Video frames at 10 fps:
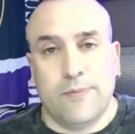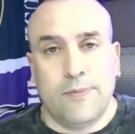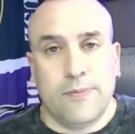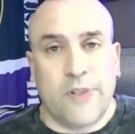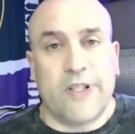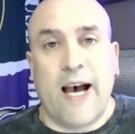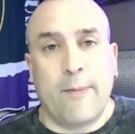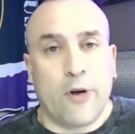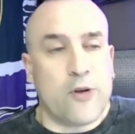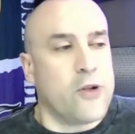the
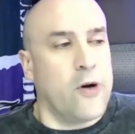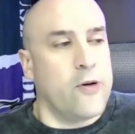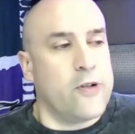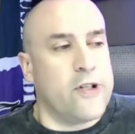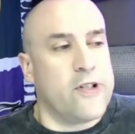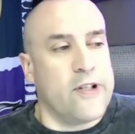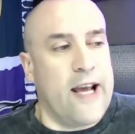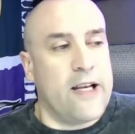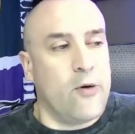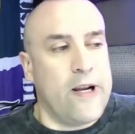nominal starter in
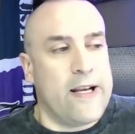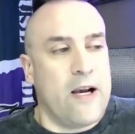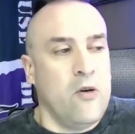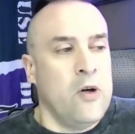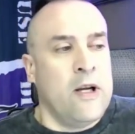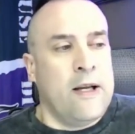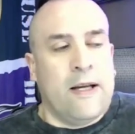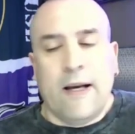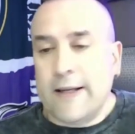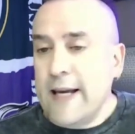Cincinnati right now.
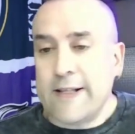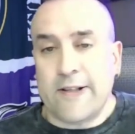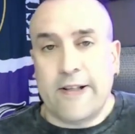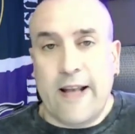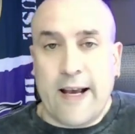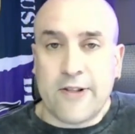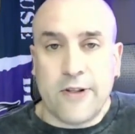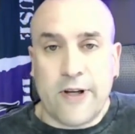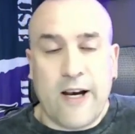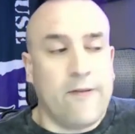Again, he's in an
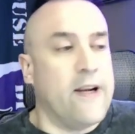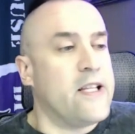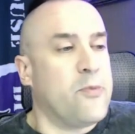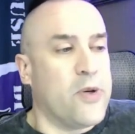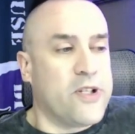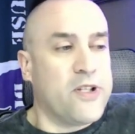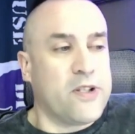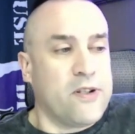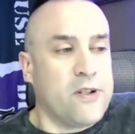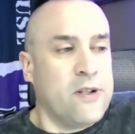excellent offense, but
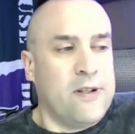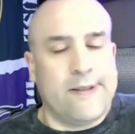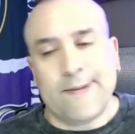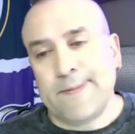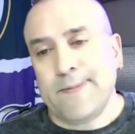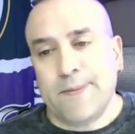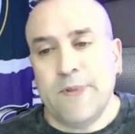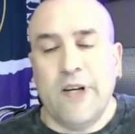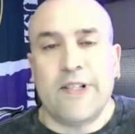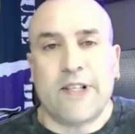just,
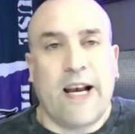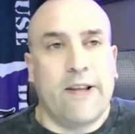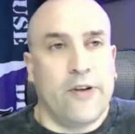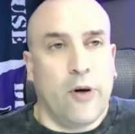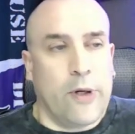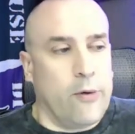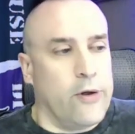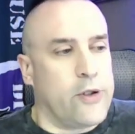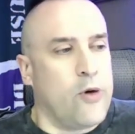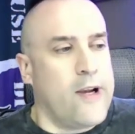he's a guy that nobody
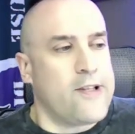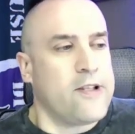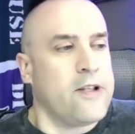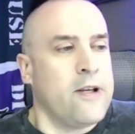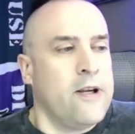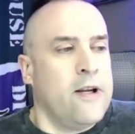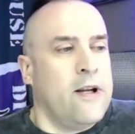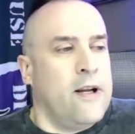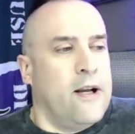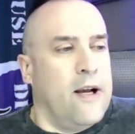really trusts.
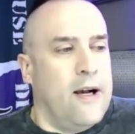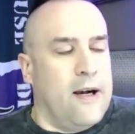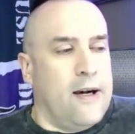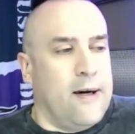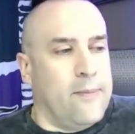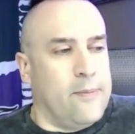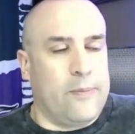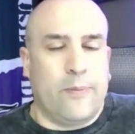Most